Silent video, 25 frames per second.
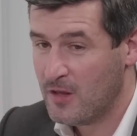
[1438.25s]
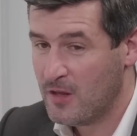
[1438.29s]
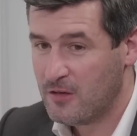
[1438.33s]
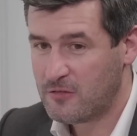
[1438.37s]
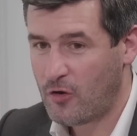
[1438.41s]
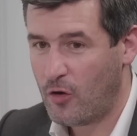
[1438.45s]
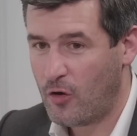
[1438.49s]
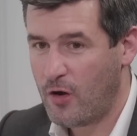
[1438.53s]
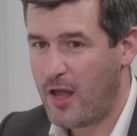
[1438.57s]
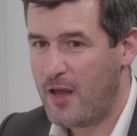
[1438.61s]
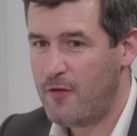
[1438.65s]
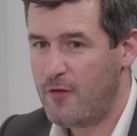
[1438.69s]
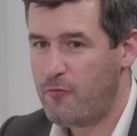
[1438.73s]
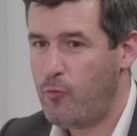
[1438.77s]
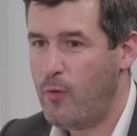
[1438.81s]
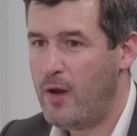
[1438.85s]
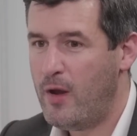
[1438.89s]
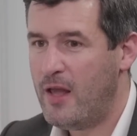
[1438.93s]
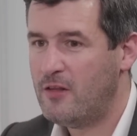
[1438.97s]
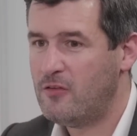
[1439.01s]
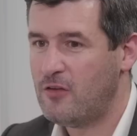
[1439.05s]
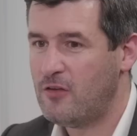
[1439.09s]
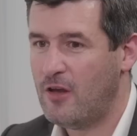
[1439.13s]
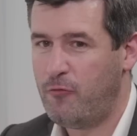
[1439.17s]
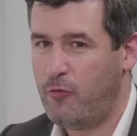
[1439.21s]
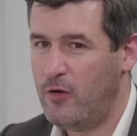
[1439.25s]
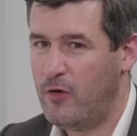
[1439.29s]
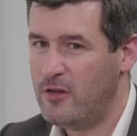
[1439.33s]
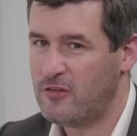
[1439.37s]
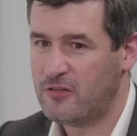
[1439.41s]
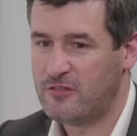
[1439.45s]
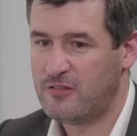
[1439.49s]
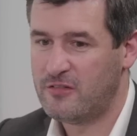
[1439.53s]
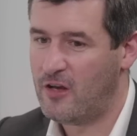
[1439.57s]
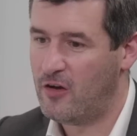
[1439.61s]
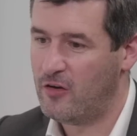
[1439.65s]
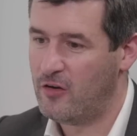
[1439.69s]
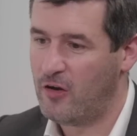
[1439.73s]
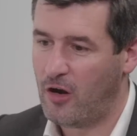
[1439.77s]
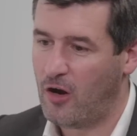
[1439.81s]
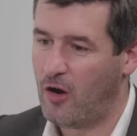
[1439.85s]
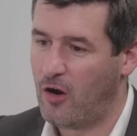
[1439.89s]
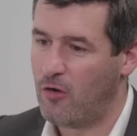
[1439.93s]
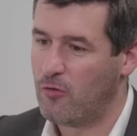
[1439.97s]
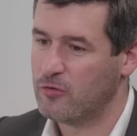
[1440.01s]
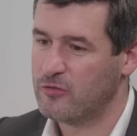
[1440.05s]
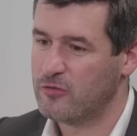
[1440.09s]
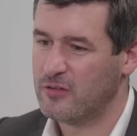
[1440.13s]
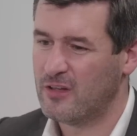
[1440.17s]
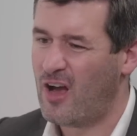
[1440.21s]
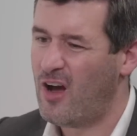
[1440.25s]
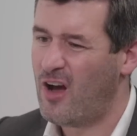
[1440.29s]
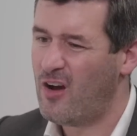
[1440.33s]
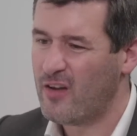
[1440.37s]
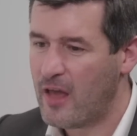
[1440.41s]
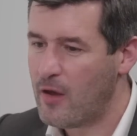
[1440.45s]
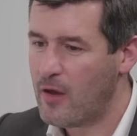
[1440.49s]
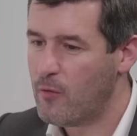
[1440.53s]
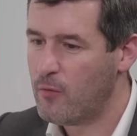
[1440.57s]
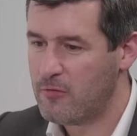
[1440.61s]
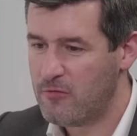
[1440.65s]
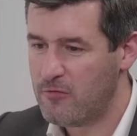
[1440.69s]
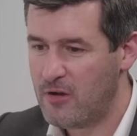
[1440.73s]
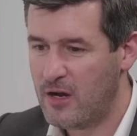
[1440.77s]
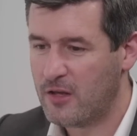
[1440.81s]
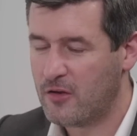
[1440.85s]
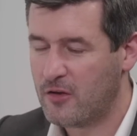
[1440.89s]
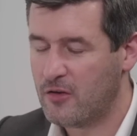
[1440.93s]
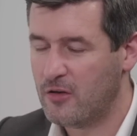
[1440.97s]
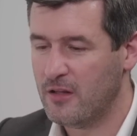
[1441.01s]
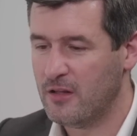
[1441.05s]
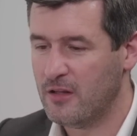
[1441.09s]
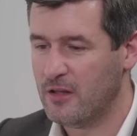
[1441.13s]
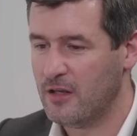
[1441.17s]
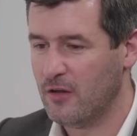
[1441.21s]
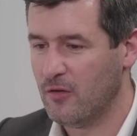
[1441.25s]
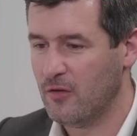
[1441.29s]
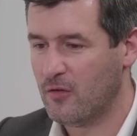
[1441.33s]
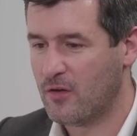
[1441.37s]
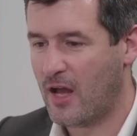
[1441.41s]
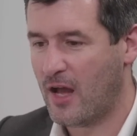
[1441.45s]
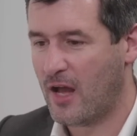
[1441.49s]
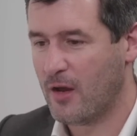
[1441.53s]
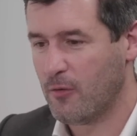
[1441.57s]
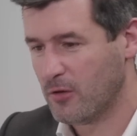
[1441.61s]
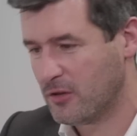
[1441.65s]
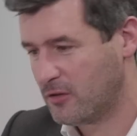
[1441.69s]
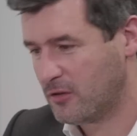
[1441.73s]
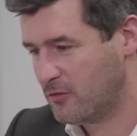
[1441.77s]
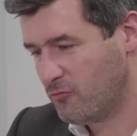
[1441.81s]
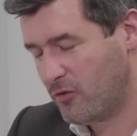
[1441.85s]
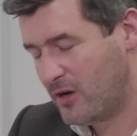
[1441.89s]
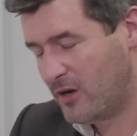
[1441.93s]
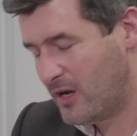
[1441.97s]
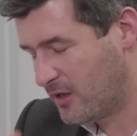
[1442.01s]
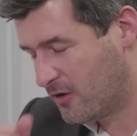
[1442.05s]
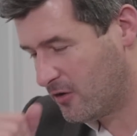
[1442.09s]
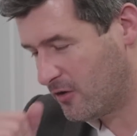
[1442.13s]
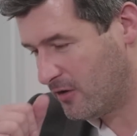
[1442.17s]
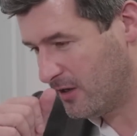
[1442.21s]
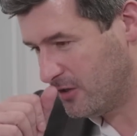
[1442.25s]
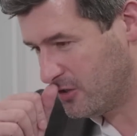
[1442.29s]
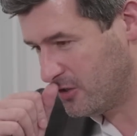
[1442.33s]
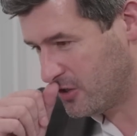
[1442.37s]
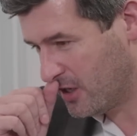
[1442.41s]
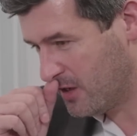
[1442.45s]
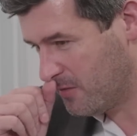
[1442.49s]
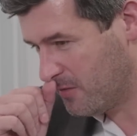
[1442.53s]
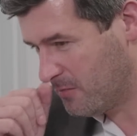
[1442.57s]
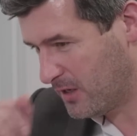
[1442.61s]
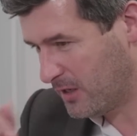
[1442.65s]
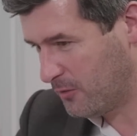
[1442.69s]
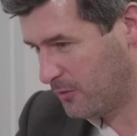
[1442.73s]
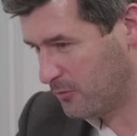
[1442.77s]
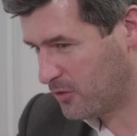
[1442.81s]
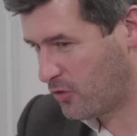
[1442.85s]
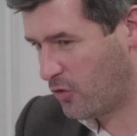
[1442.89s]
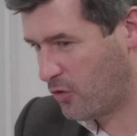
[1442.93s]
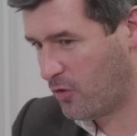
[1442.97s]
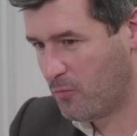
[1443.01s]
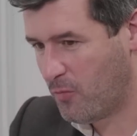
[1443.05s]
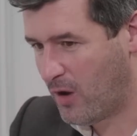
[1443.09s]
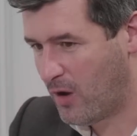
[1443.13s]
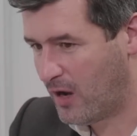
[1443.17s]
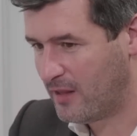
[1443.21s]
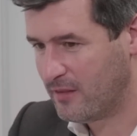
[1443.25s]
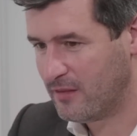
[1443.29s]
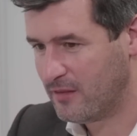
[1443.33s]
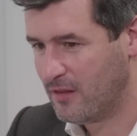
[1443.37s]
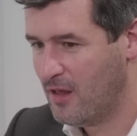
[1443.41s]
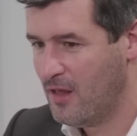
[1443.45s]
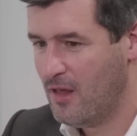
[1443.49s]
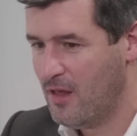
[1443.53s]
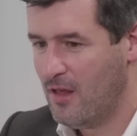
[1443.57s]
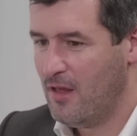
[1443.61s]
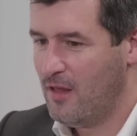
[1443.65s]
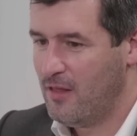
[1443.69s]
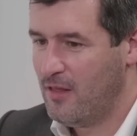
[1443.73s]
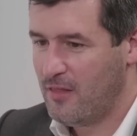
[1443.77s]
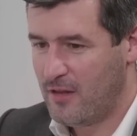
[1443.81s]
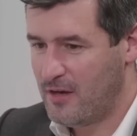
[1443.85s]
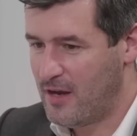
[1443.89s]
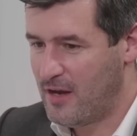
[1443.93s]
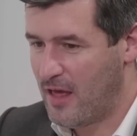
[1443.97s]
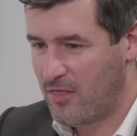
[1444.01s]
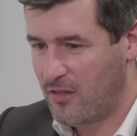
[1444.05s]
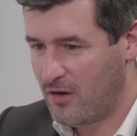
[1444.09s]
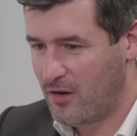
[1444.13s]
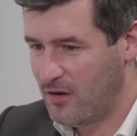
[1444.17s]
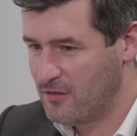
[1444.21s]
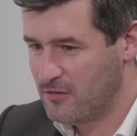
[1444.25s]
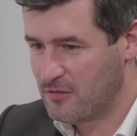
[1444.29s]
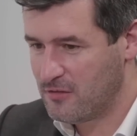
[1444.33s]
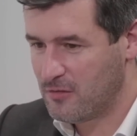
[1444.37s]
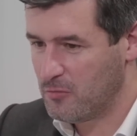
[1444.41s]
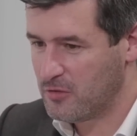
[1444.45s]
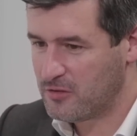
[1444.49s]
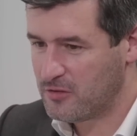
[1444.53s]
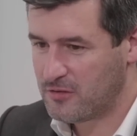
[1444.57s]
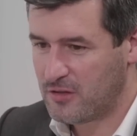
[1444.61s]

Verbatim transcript: So if we just sit on our laurels and go, oh, yeah, we're really good in the UK, we're really good in Germany, we're doing well in the Netherlands, and we're